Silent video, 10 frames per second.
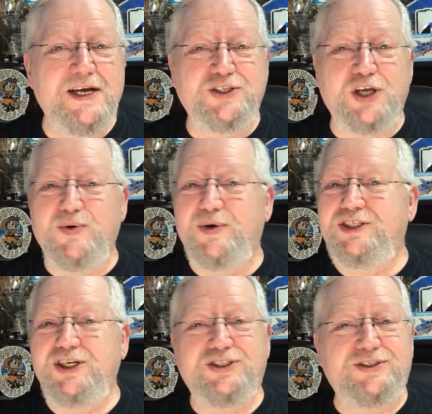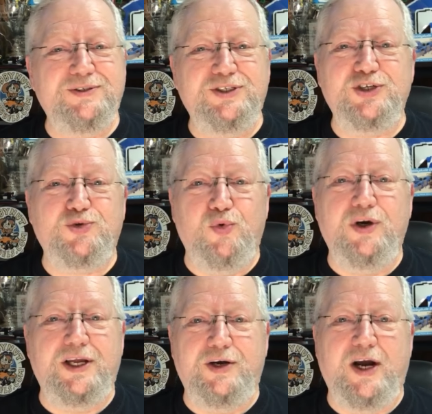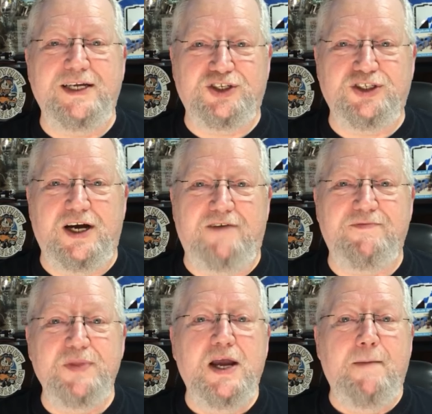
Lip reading: So just really great stuff.